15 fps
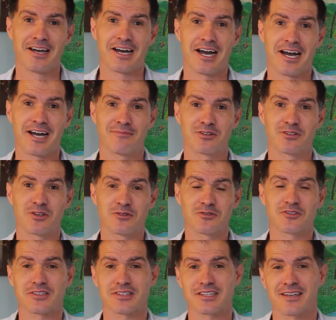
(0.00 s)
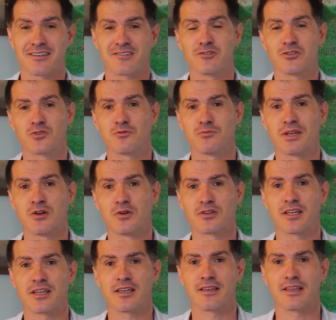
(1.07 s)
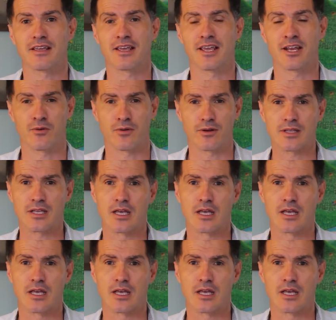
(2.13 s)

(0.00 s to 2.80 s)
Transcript: Uh, but those statues would be looking inward.